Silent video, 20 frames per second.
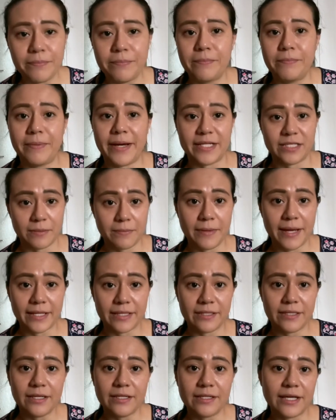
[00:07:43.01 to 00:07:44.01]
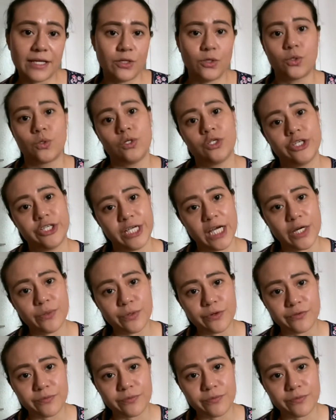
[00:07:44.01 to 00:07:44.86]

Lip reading: better method that you could share with